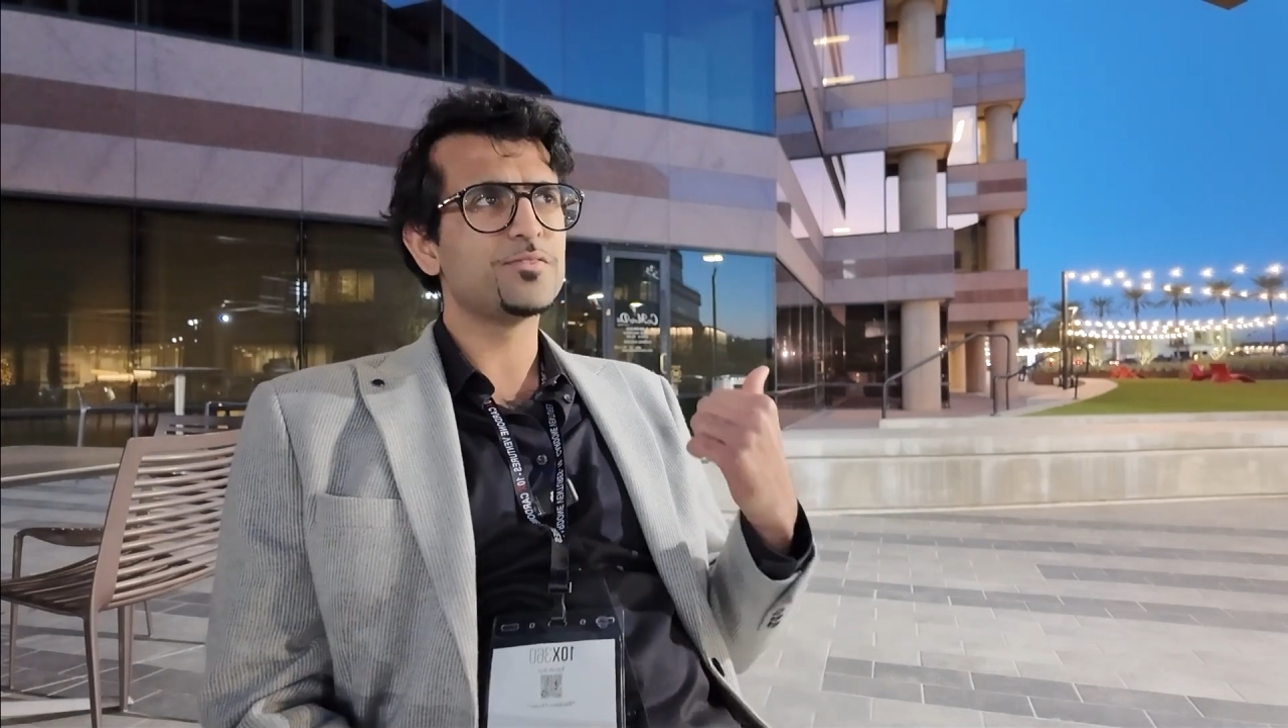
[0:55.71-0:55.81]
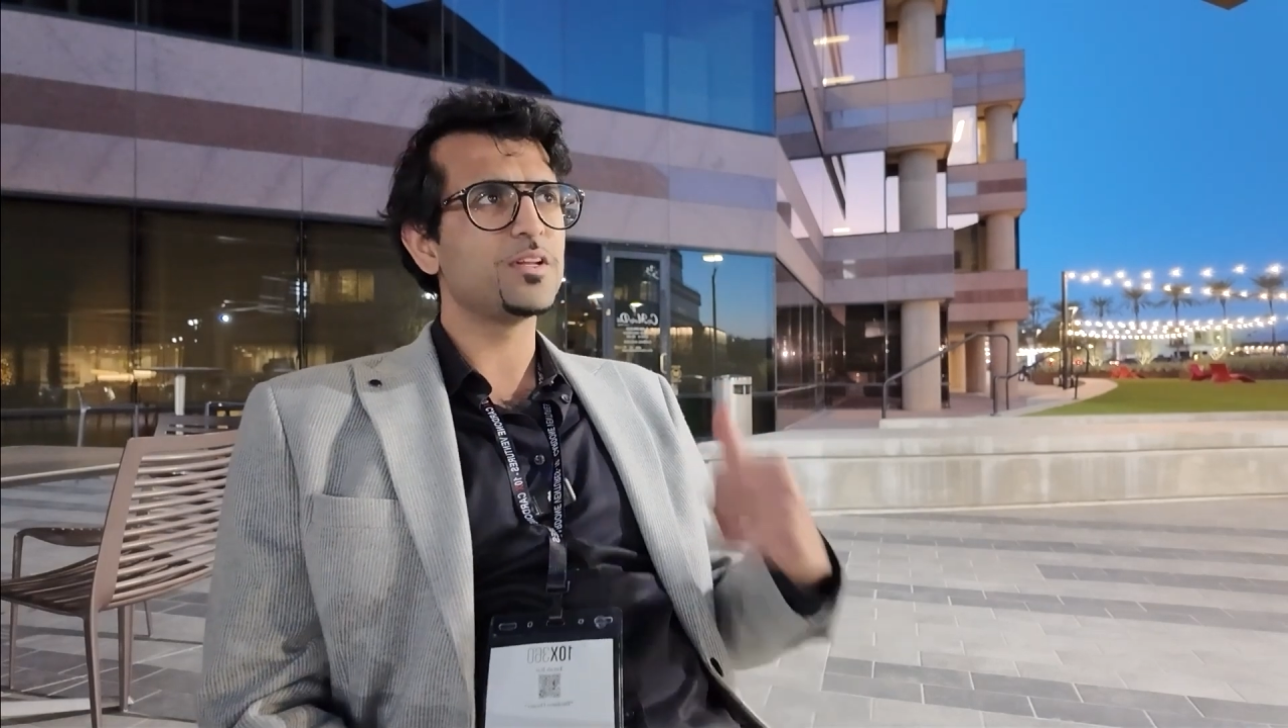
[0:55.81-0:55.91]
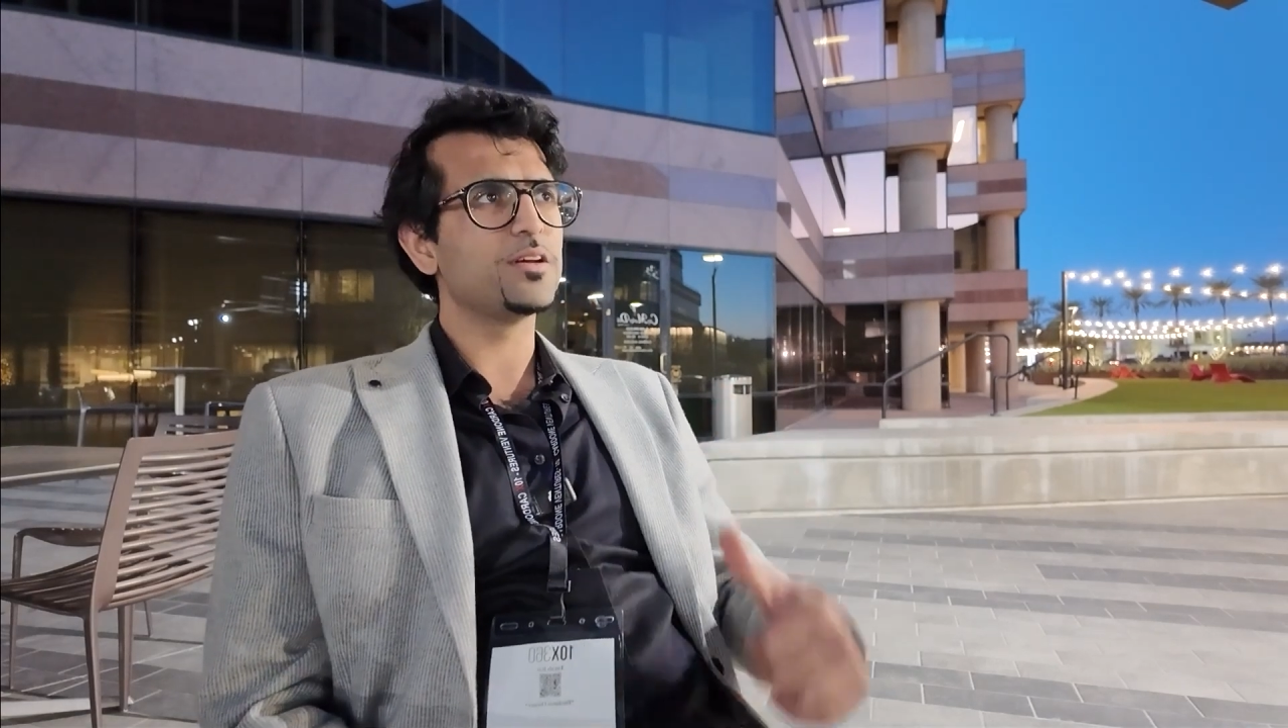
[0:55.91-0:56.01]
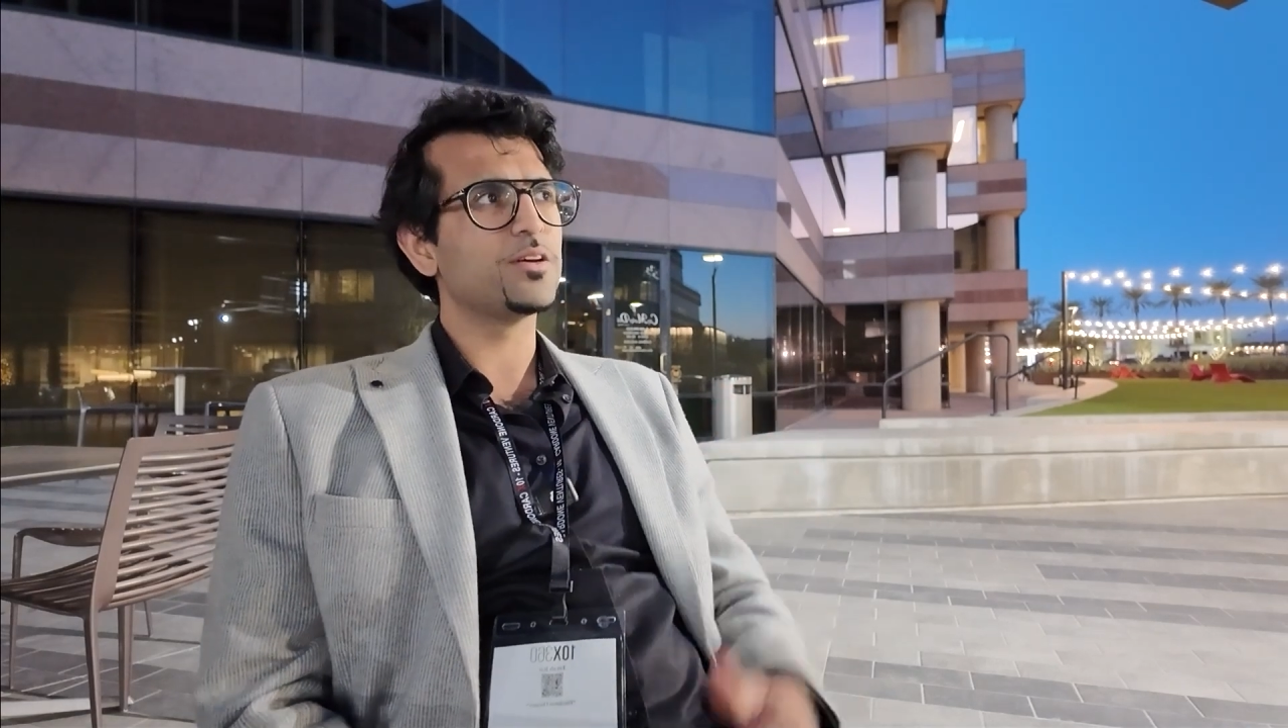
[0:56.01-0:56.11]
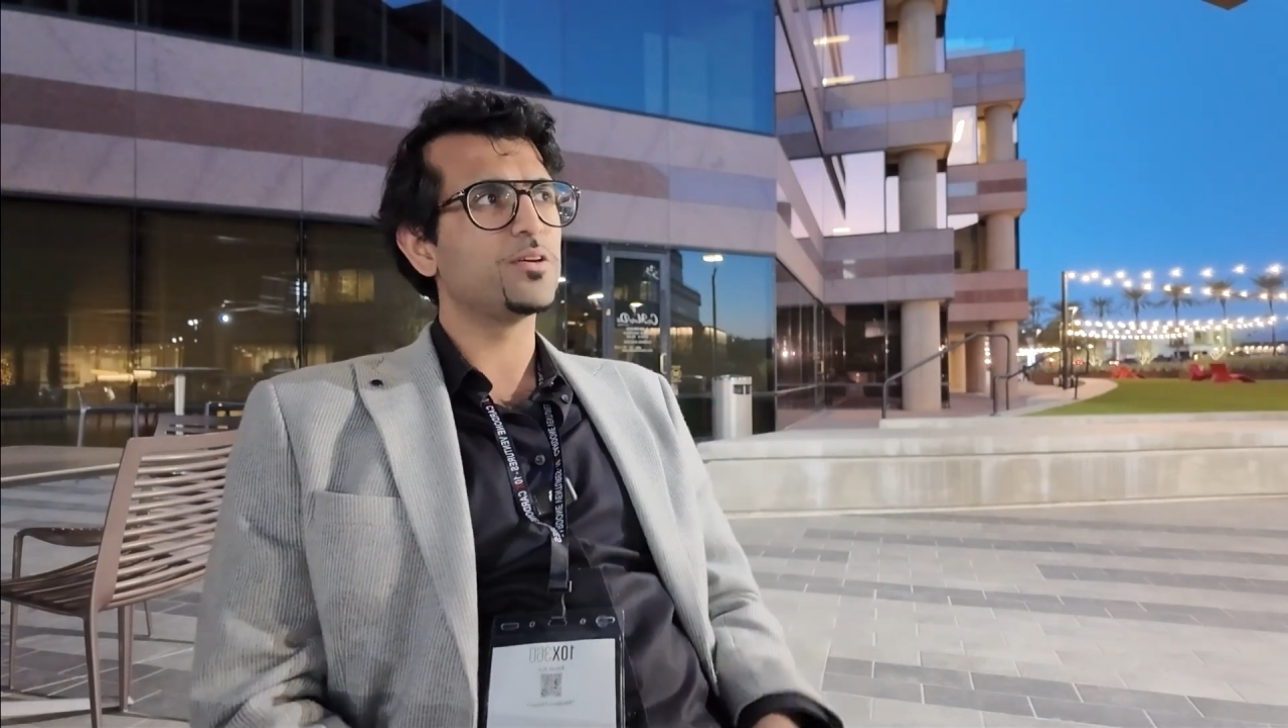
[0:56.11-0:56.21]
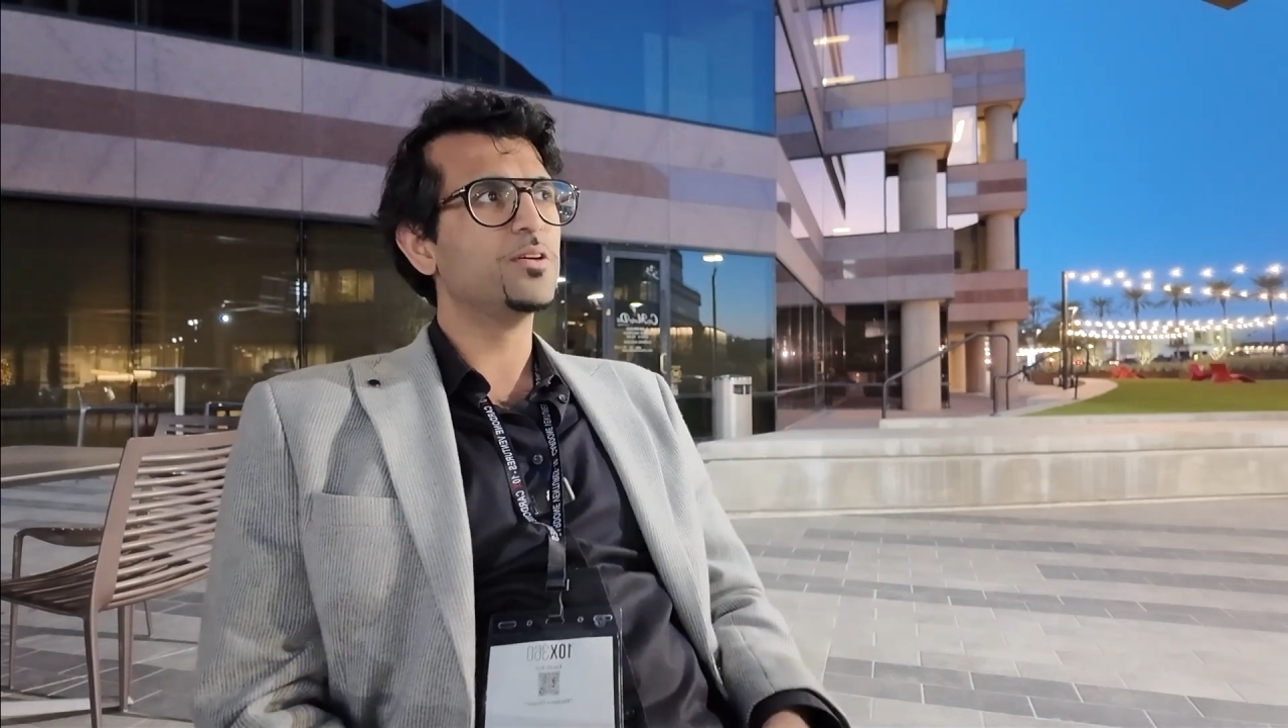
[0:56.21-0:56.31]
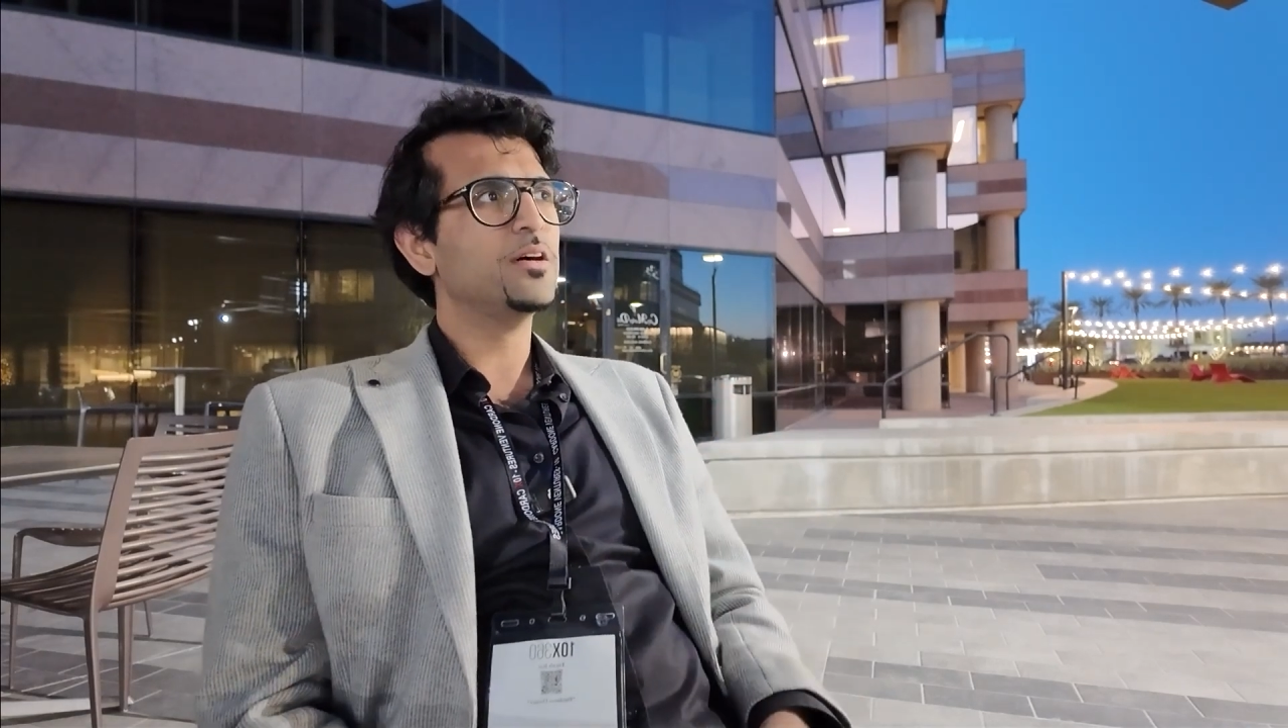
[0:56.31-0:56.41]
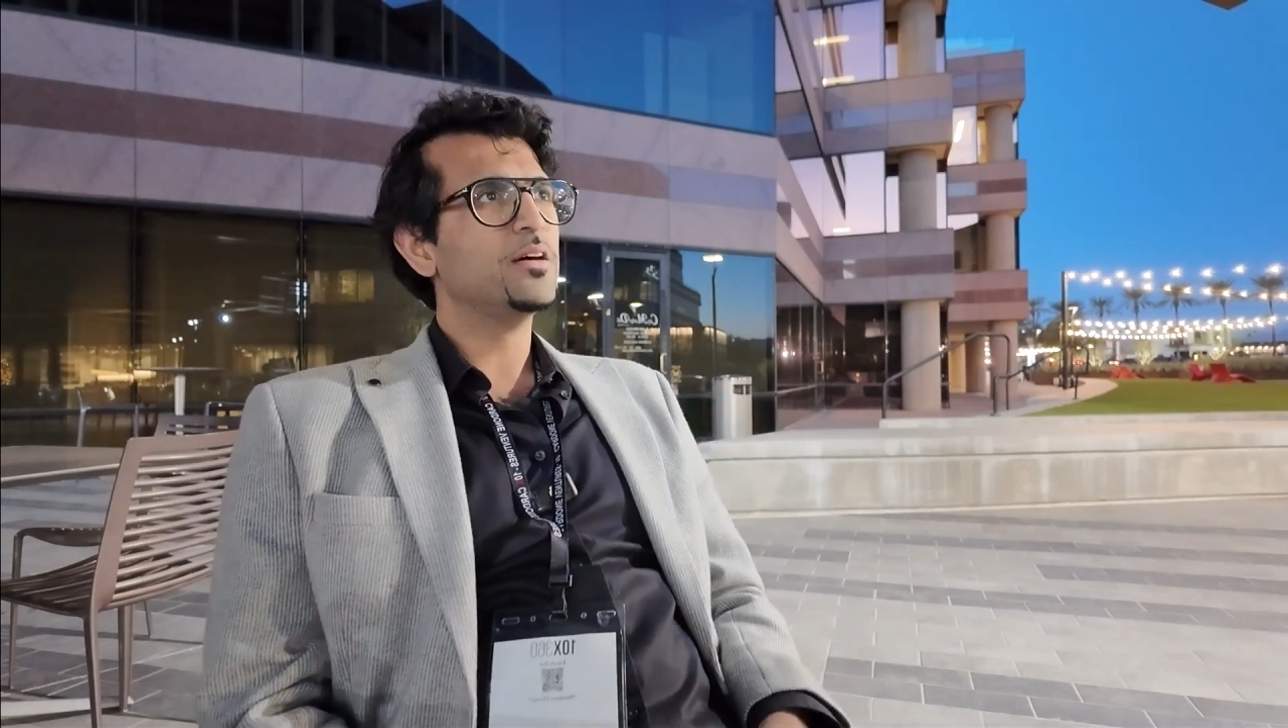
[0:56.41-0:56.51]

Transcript: video